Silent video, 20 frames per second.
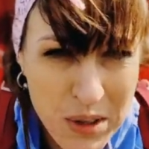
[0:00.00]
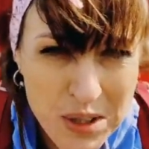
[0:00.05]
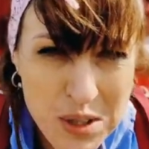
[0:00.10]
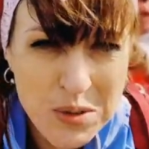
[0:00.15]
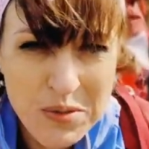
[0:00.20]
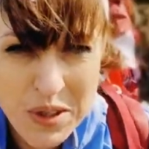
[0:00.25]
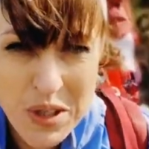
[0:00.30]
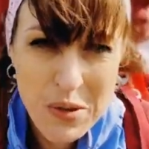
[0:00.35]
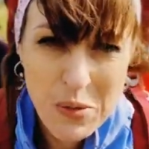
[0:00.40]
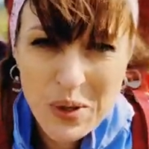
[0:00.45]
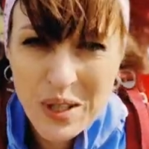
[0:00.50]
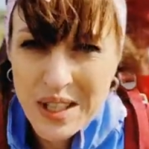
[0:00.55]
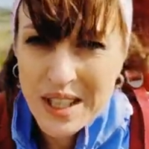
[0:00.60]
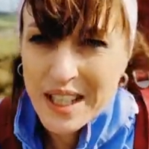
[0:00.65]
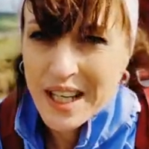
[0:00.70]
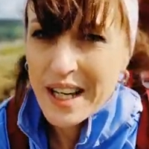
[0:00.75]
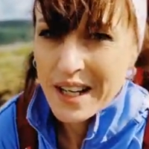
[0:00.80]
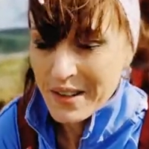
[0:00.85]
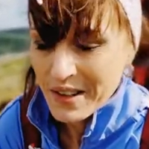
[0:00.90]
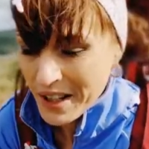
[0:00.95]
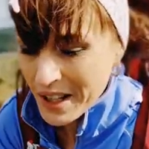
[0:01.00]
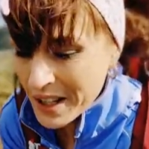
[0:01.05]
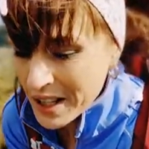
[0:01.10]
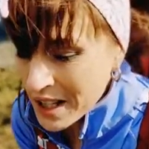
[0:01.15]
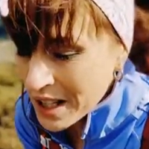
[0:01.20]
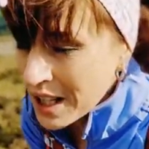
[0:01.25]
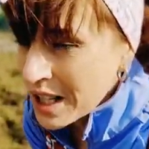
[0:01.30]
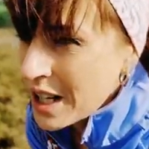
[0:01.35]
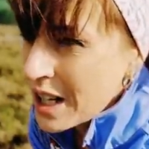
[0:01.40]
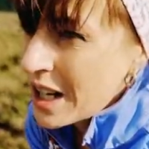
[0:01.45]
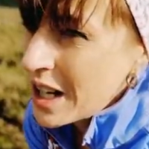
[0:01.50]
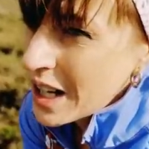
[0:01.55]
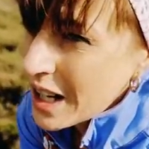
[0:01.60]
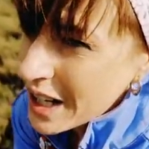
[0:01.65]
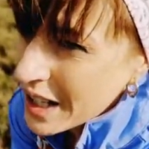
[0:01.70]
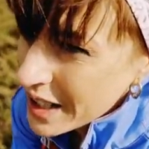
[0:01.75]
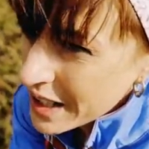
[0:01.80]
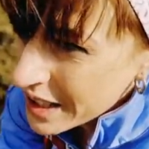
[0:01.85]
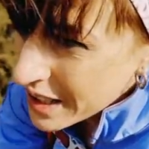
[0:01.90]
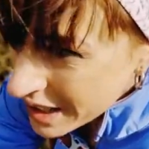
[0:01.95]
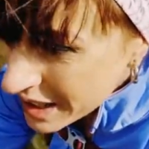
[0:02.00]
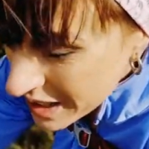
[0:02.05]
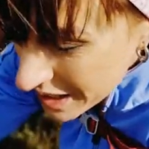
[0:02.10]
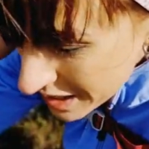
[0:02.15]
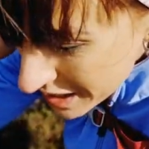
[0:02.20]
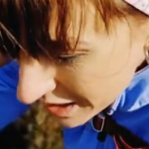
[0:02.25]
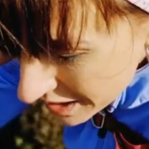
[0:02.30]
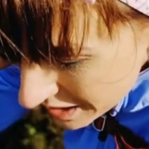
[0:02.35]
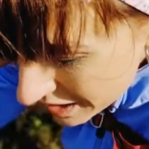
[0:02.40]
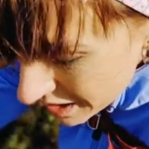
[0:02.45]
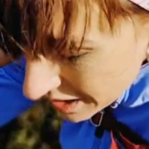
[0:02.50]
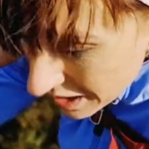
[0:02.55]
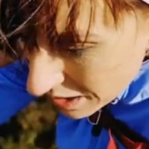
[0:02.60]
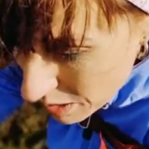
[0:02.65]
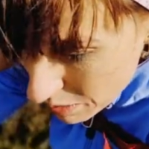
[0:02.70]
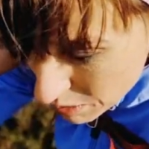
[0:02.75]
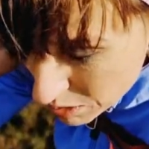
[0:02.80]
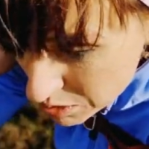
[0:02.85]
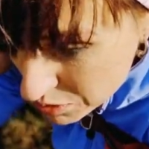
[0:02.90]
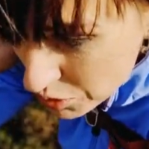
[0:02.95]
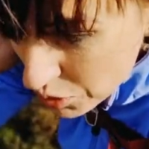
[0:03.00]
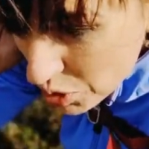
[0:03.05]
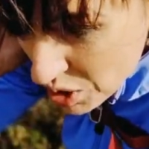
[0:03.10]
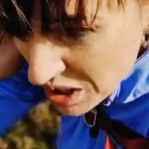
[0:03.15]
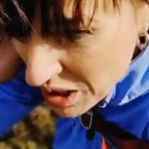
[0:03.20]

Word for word: to very windy area, I was fully